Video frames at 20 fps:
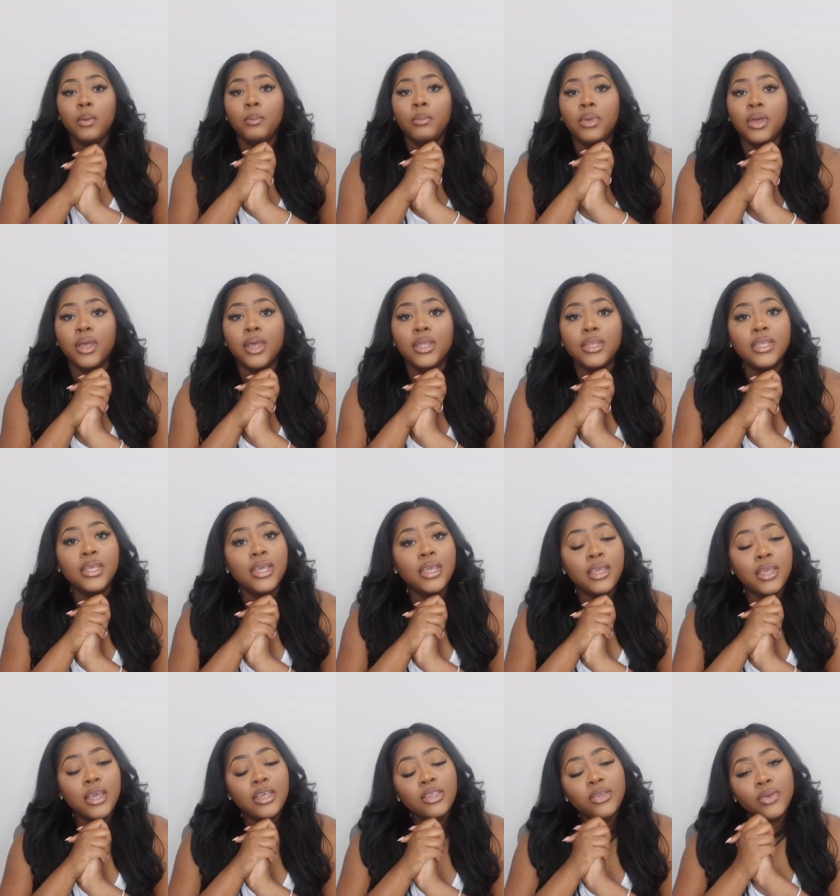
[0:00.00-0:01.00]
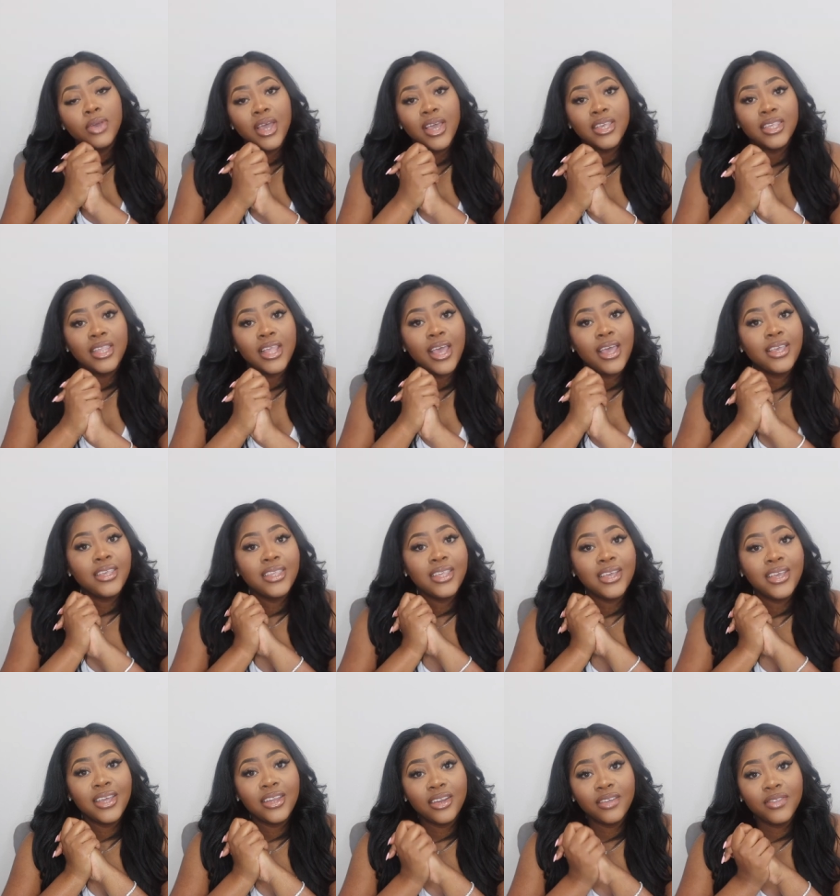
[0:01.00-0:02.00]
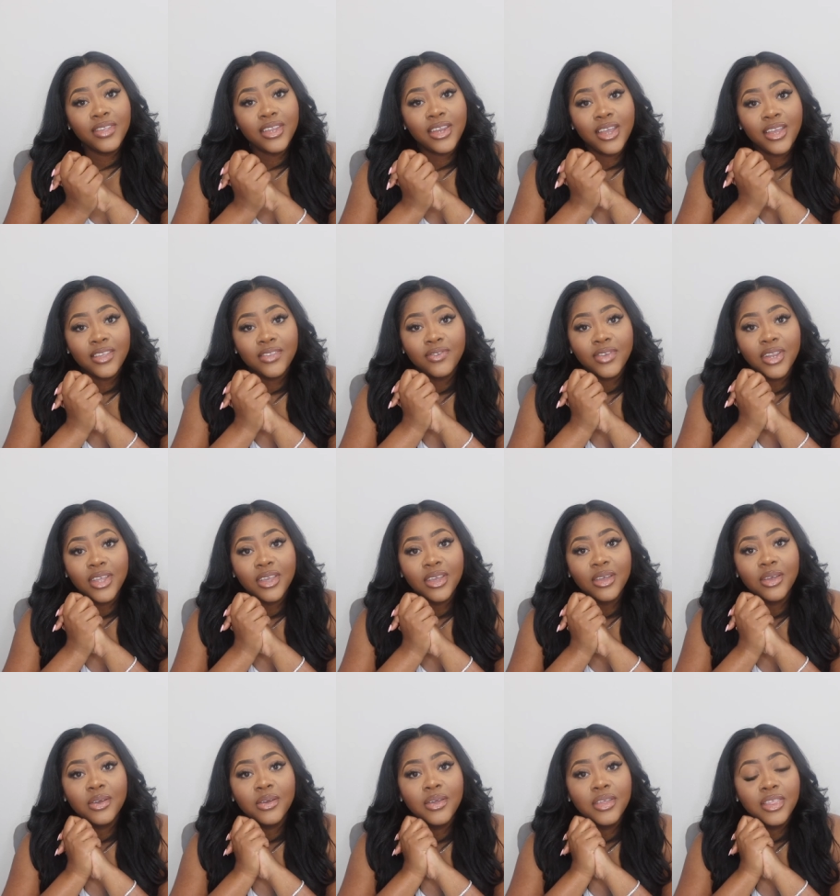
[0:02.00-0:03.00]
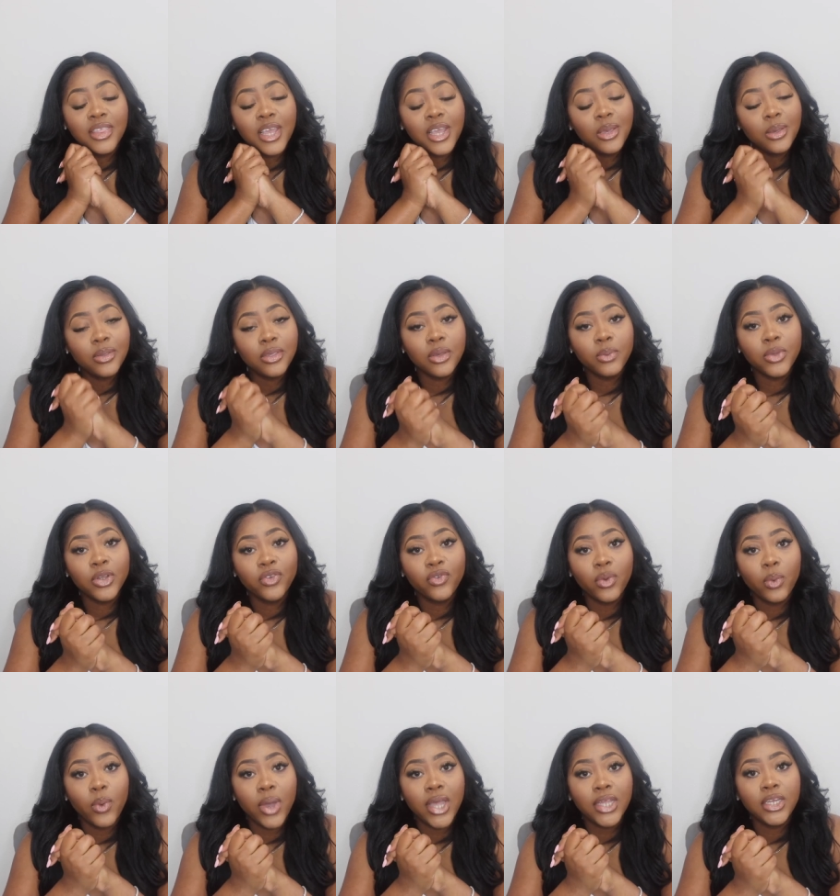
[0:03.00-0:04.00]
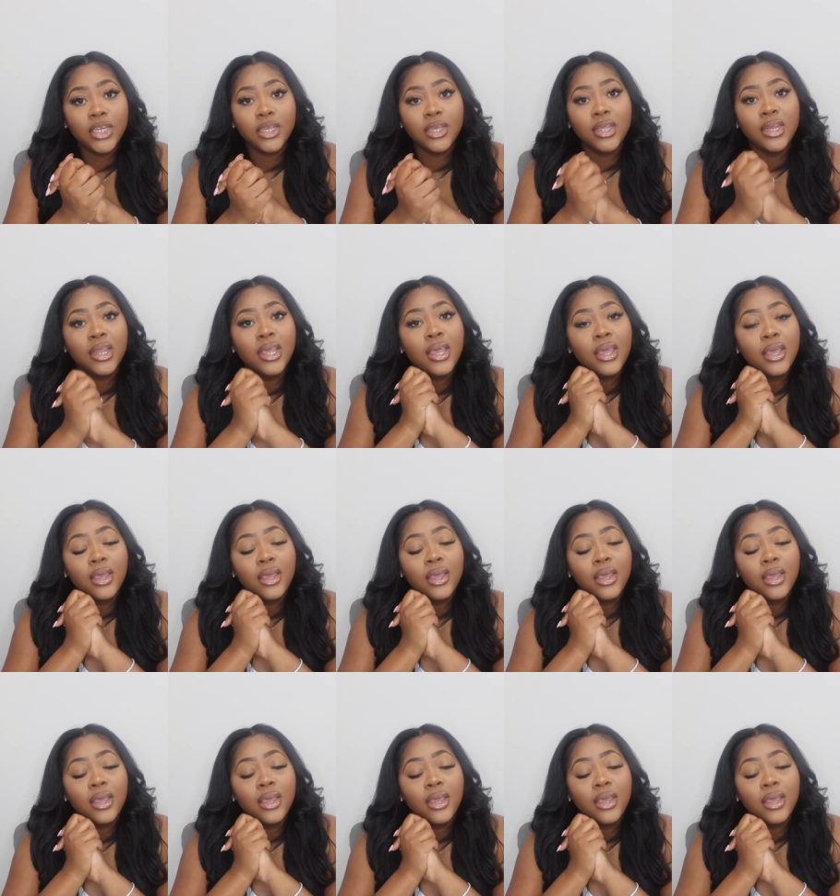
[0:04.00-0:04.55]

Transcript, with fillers: But yes, you guys, that is the end of today's video. Thank you so much for watching.